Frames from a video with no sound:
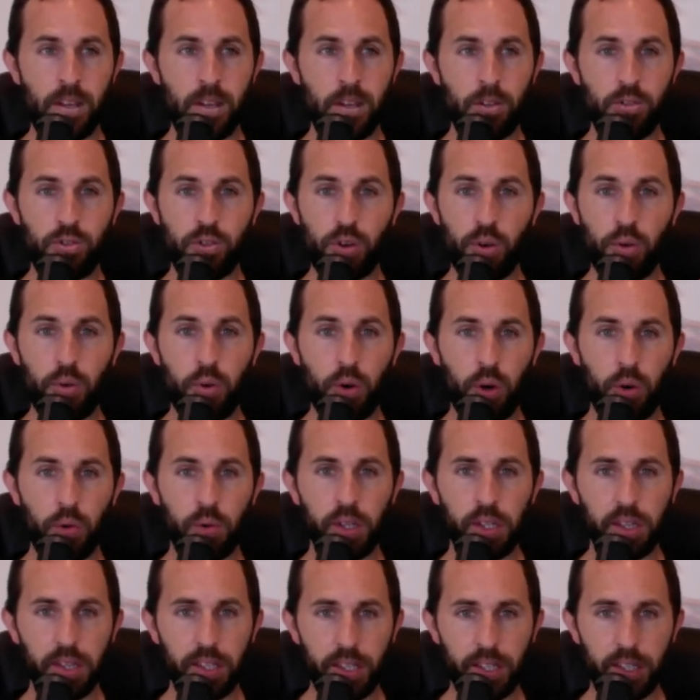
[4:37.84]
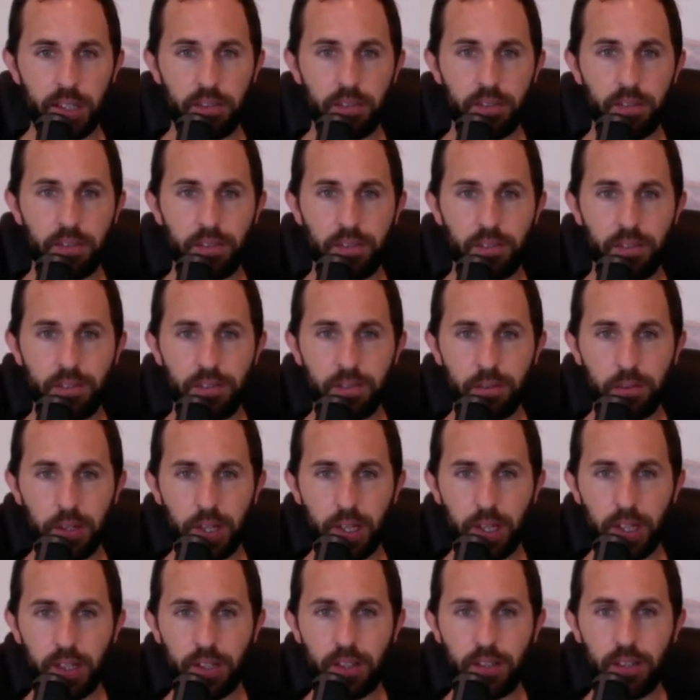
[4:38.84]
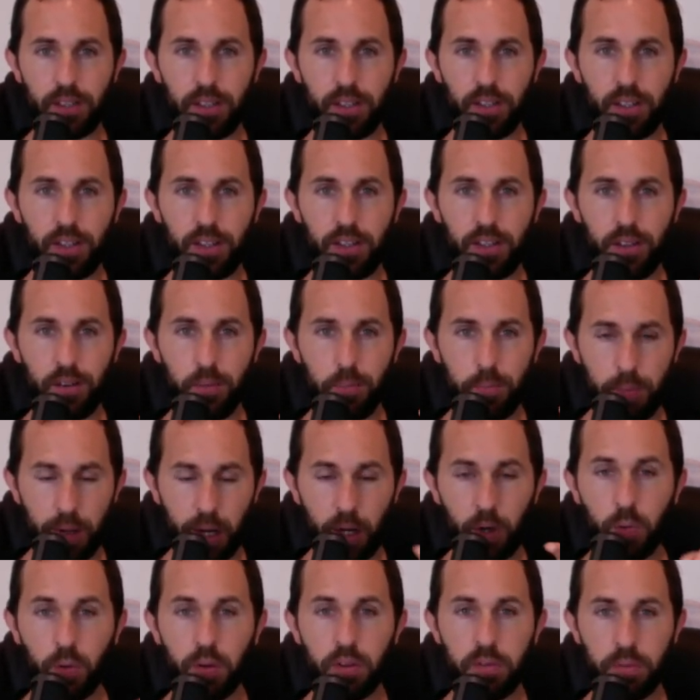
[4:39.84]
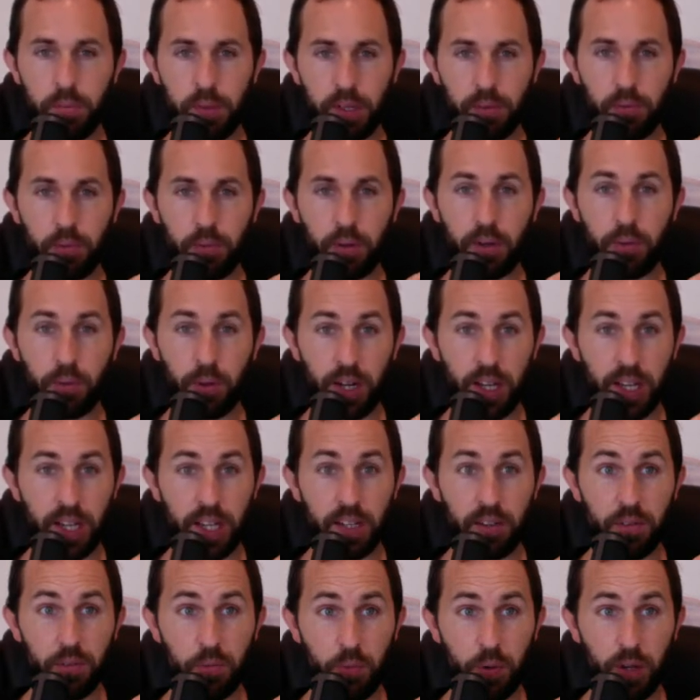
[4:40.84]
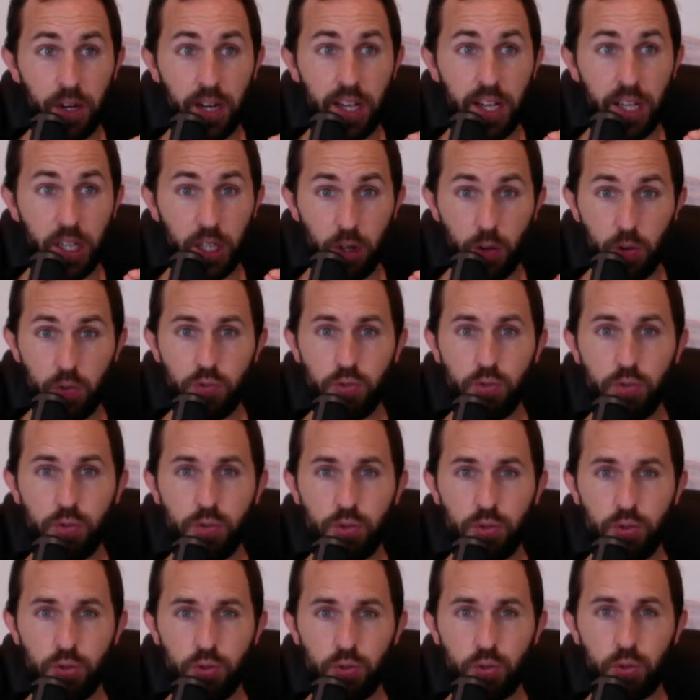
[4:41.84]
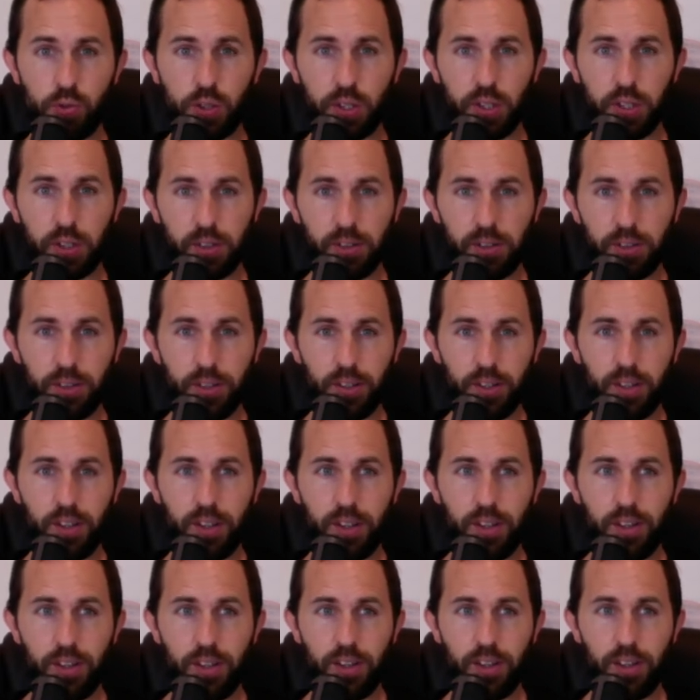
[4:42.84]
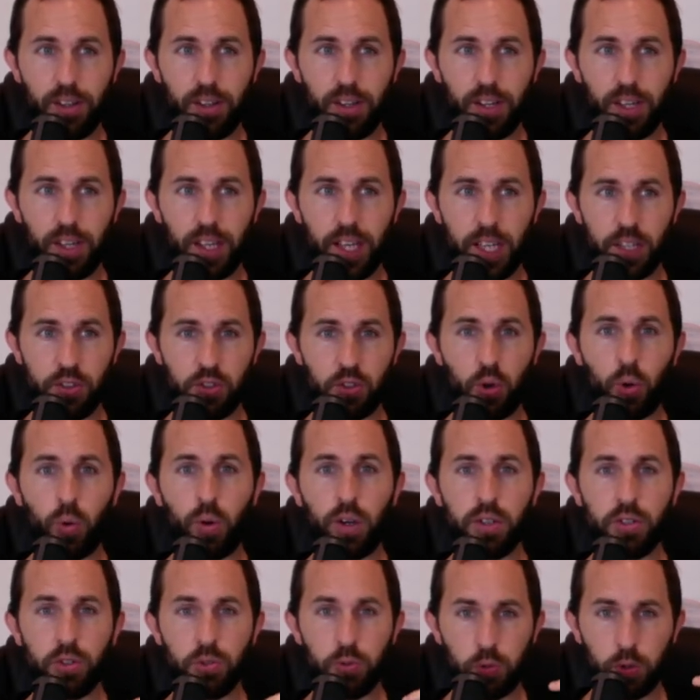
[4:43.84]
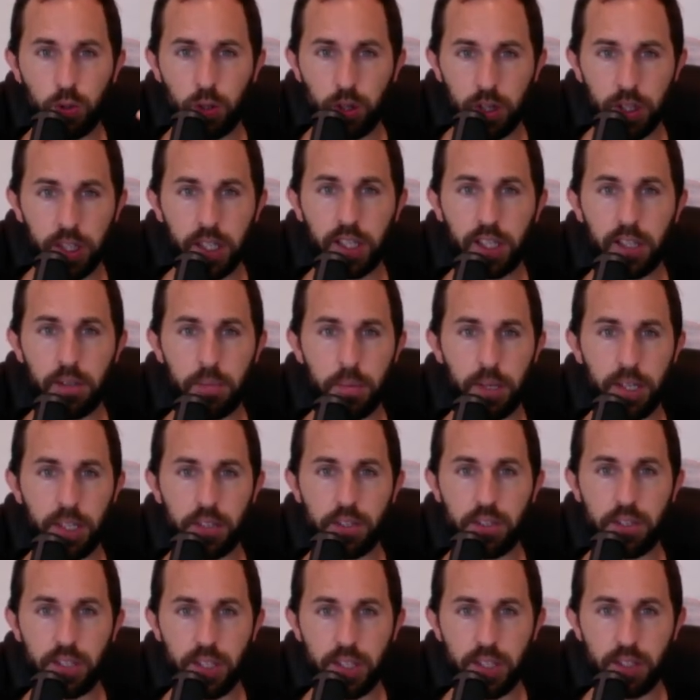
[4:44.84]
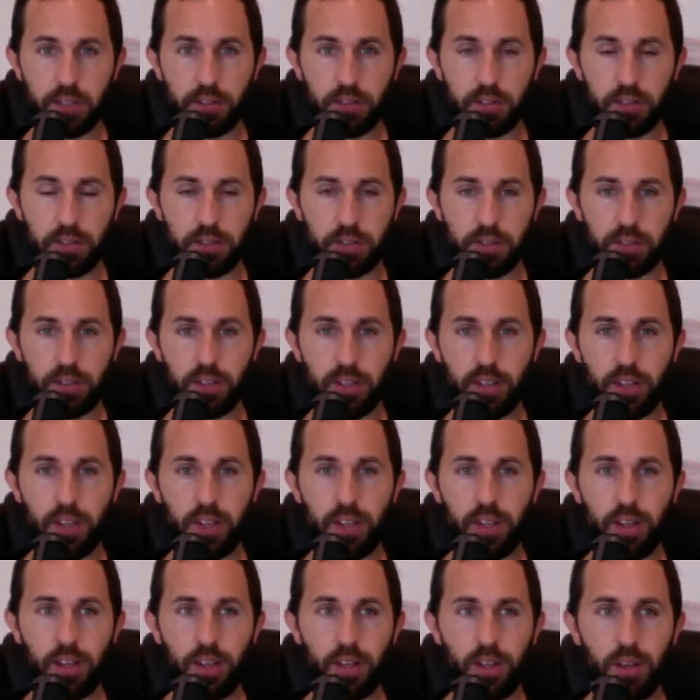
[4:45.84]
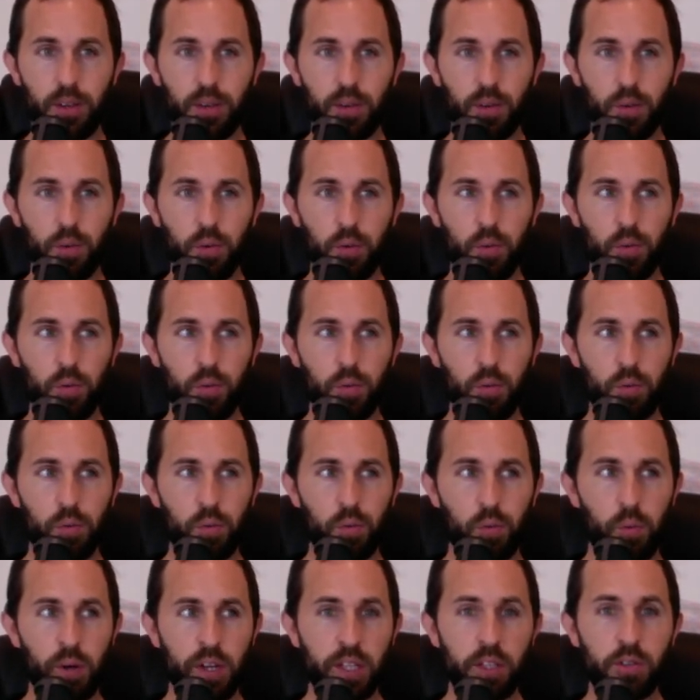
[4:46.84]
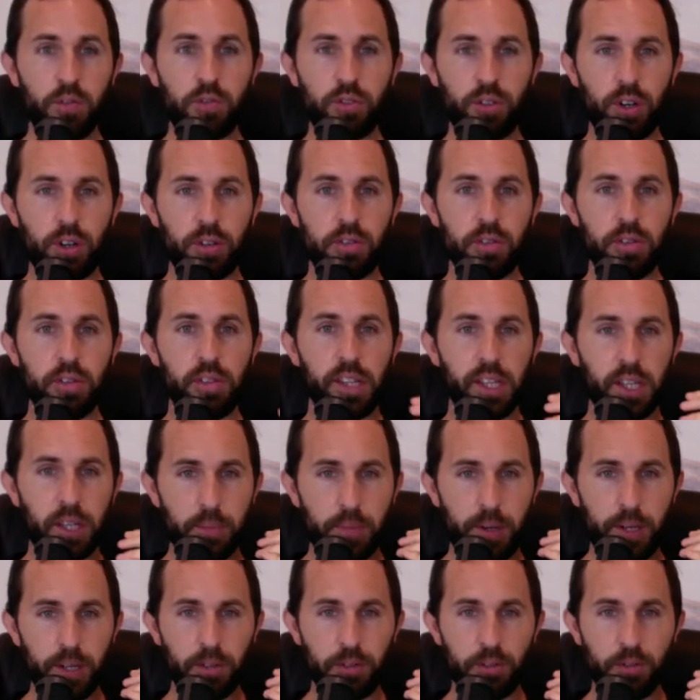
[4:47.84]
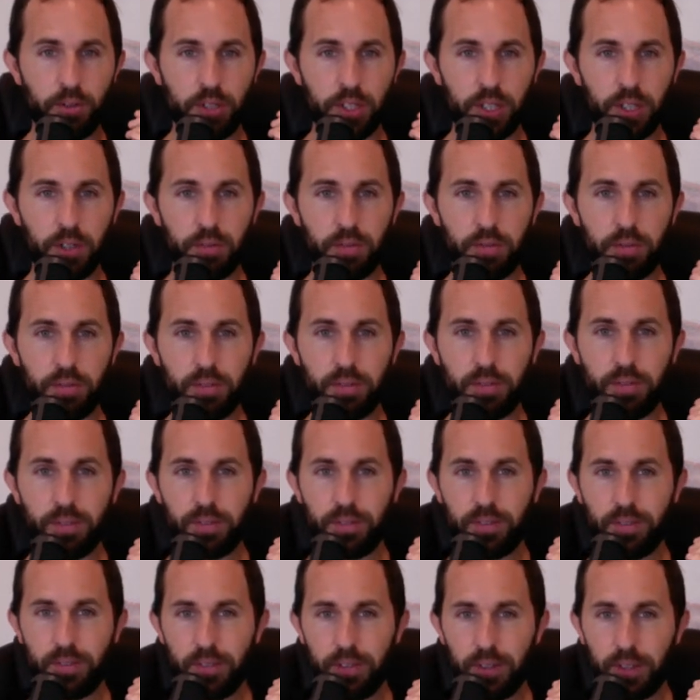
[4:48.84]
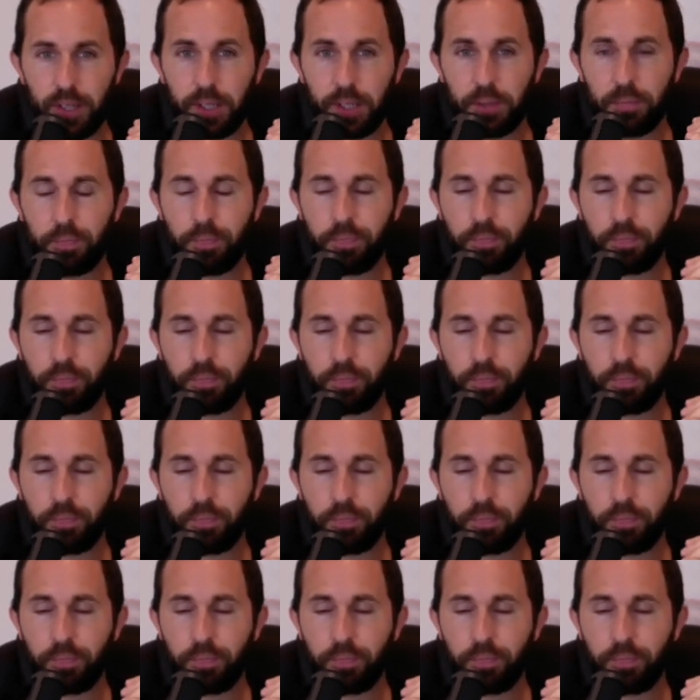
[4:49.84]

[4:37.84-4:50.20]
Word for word: So knowing that, okay, bear with me when I go through the story, it's going to click and make sense when you start to think about yourself, right?